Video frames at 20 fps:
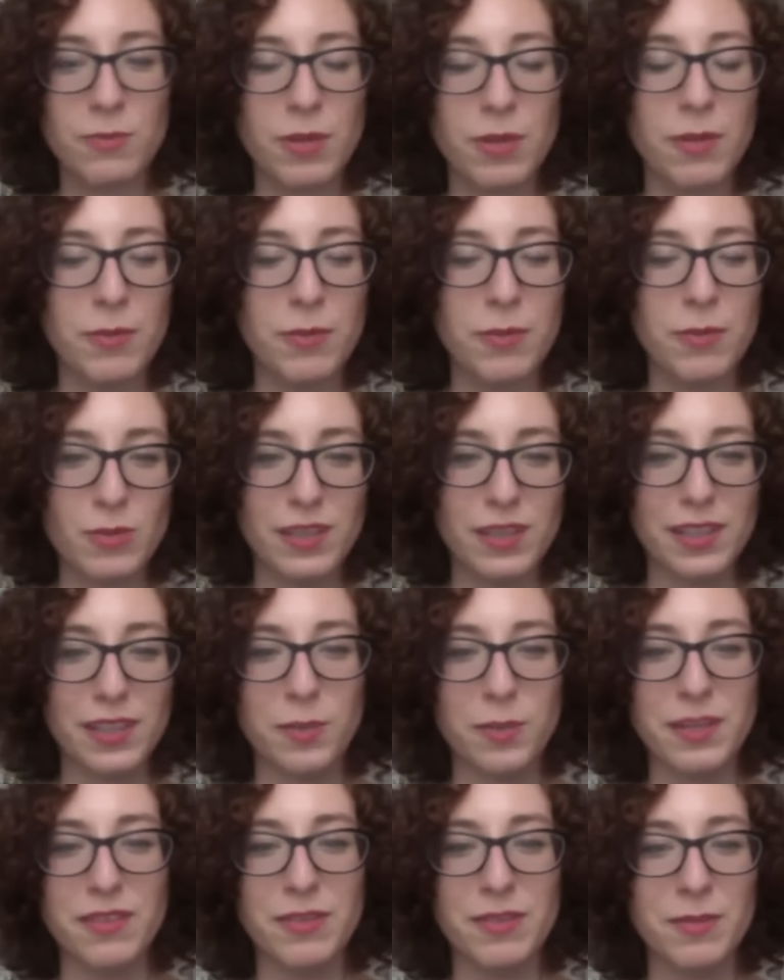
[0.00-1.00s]
Well, we do a
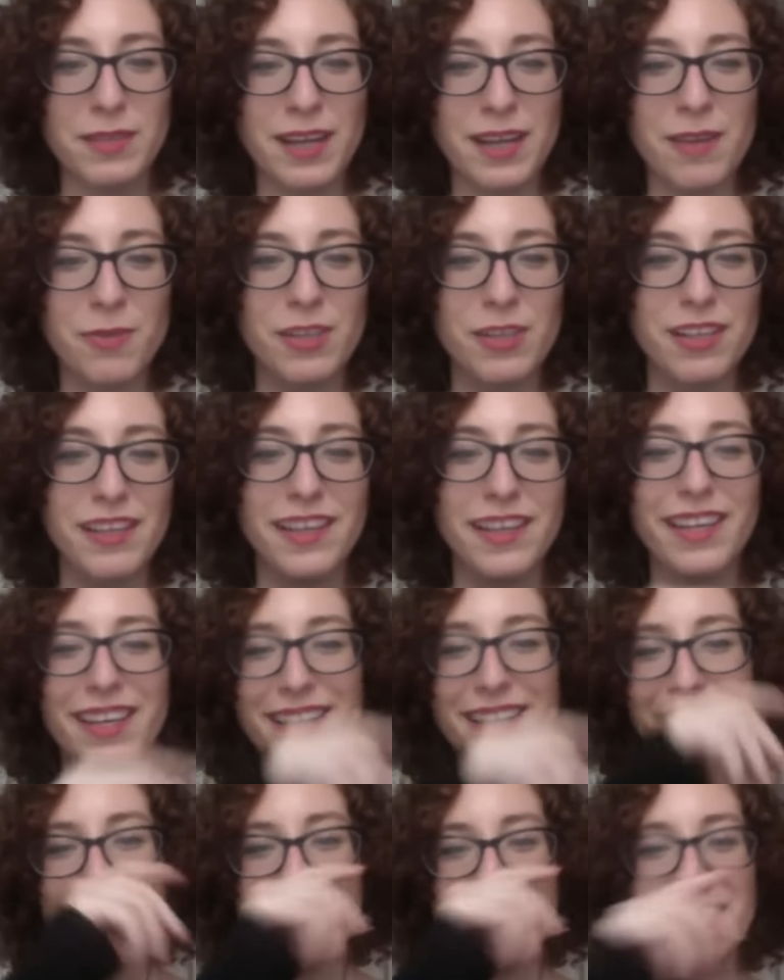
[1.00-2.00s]
little bit of it, but not really.
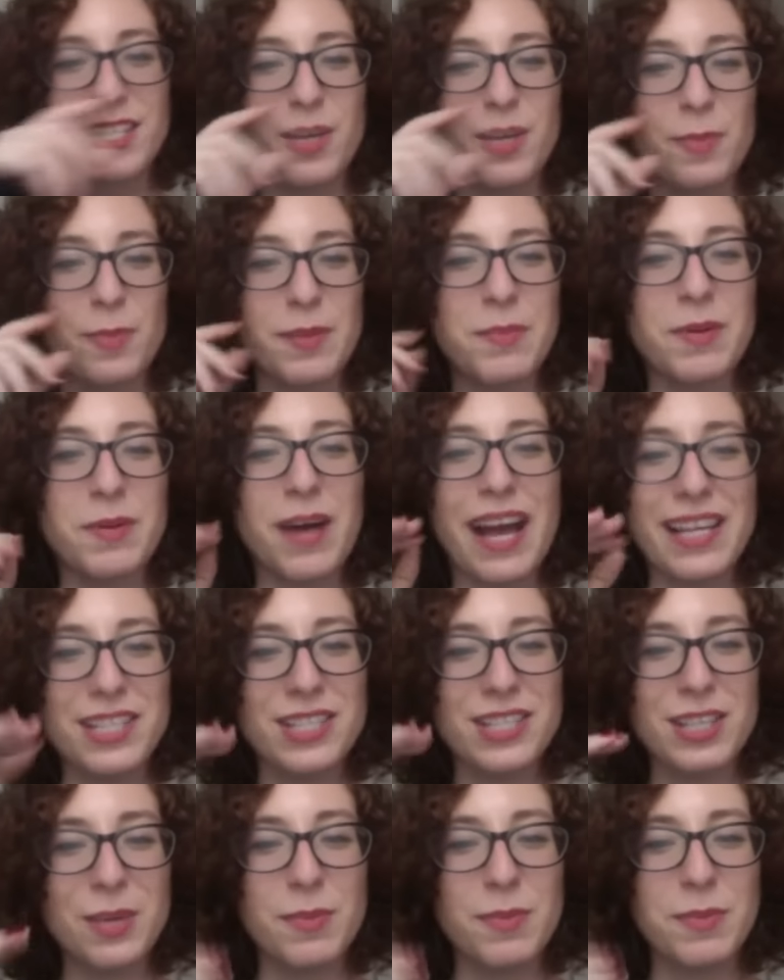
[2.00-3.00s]
I just tell
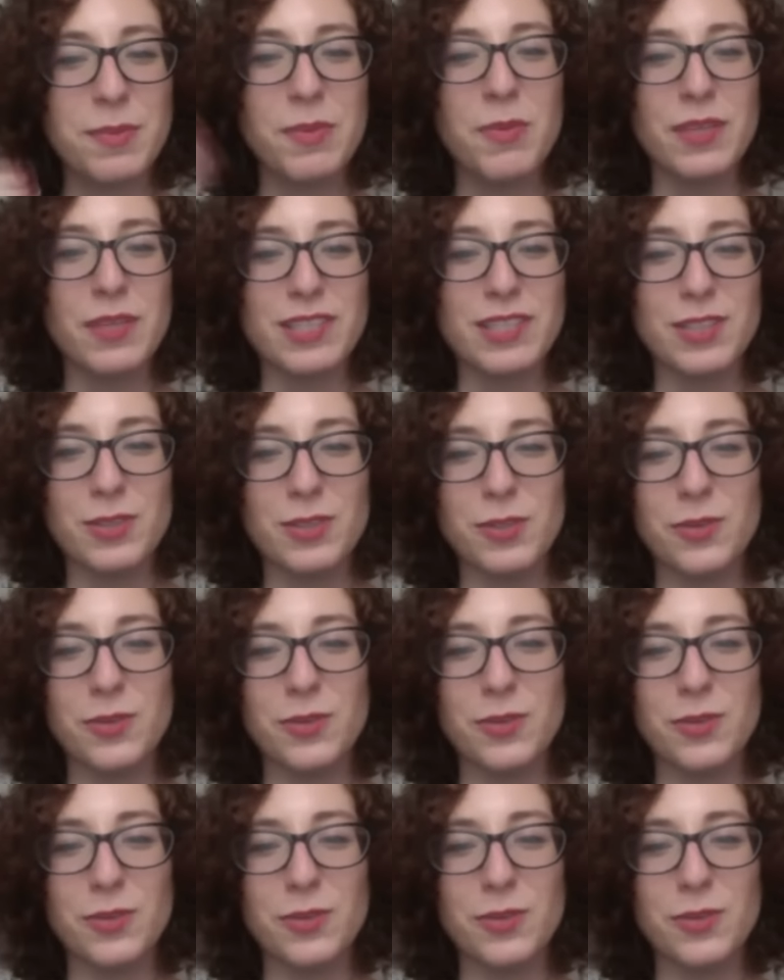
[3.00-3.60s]
people what to do.